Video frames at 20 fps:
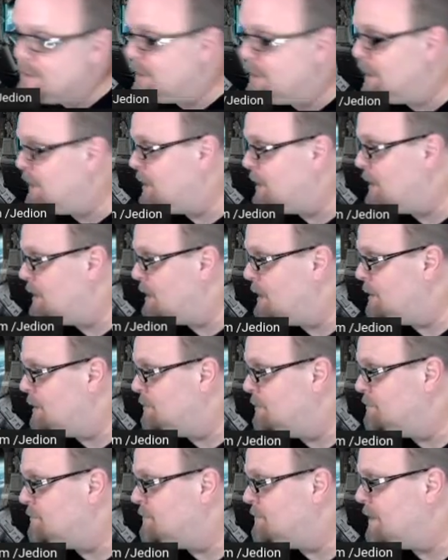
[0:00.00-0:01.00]
I
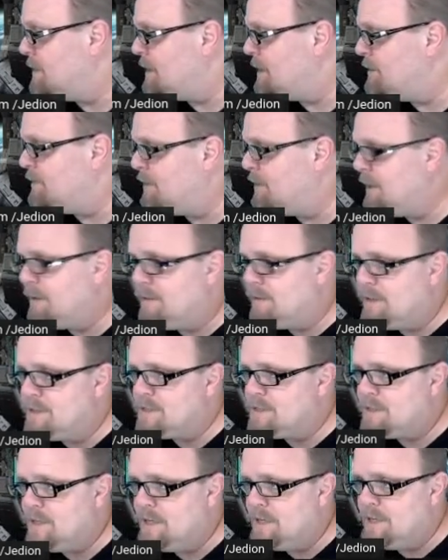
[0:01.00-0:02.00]
think
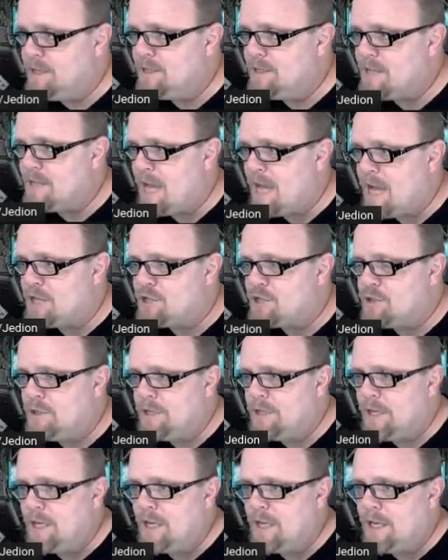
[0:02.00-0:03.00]
this is
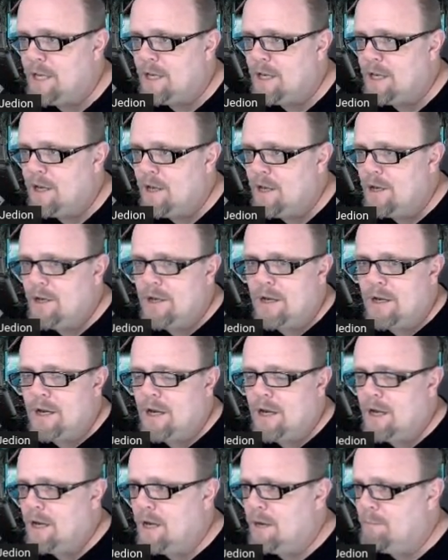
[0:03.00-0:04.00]
actually
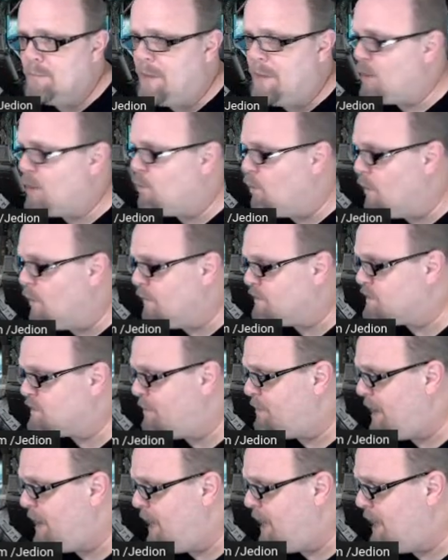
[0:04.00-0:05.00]
Mike Wolf's
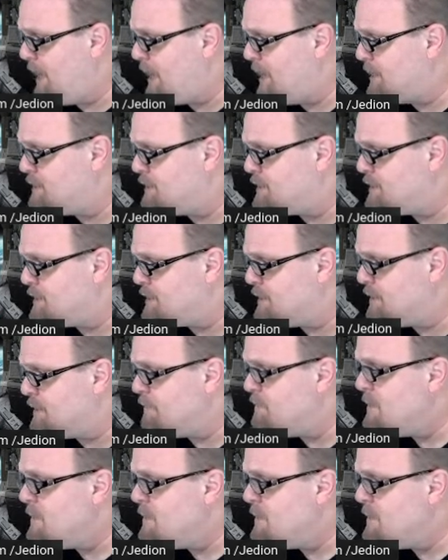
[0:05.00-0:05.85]
page.